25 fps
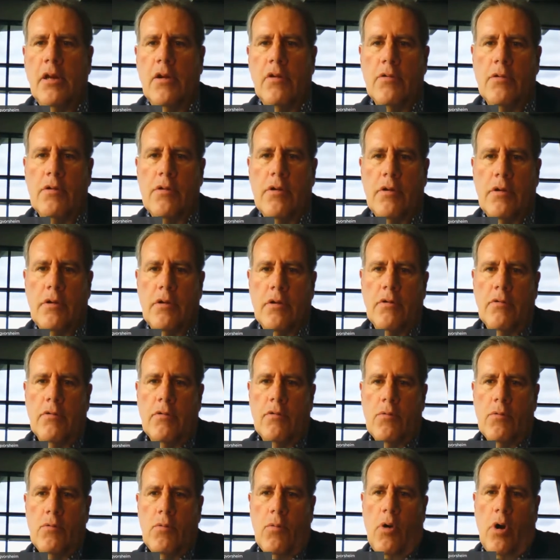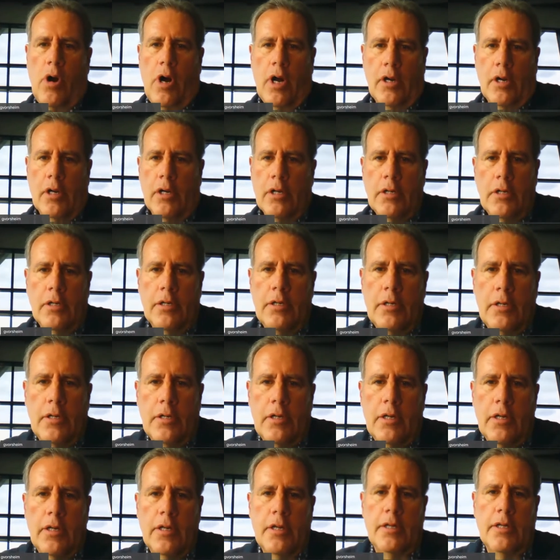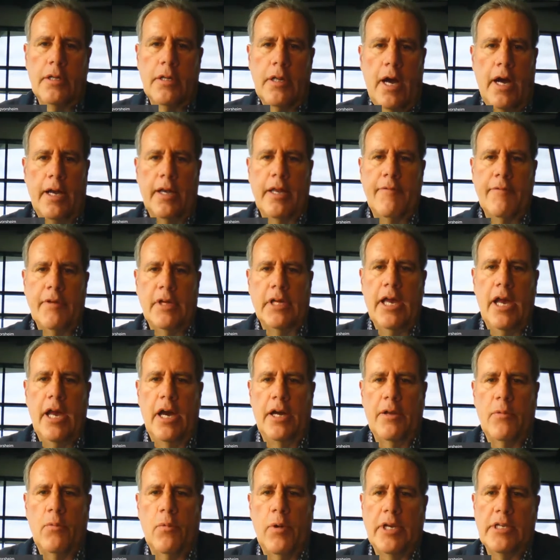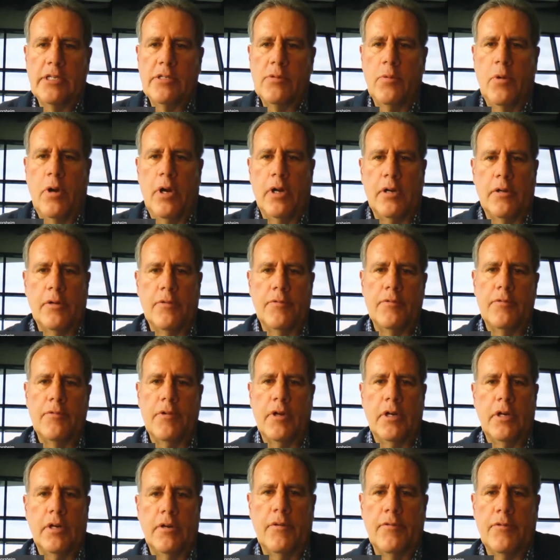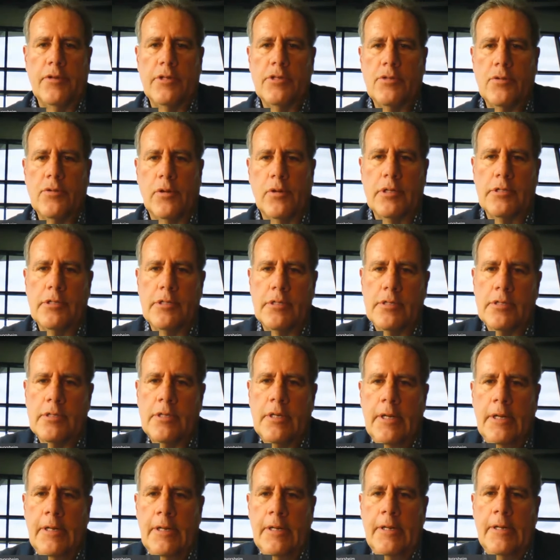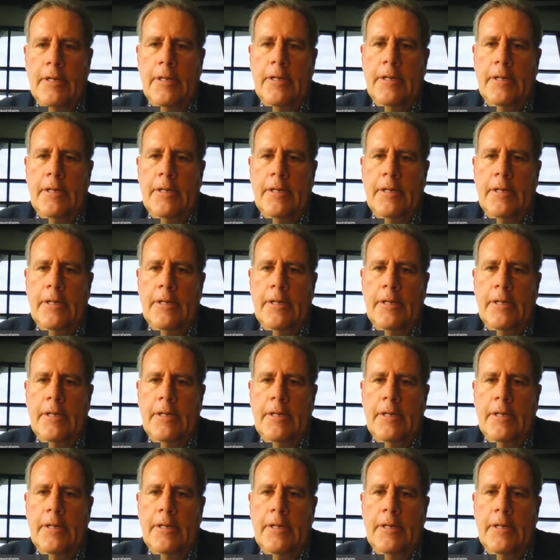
you know, uh, water, not even counting wastewater uh, resources.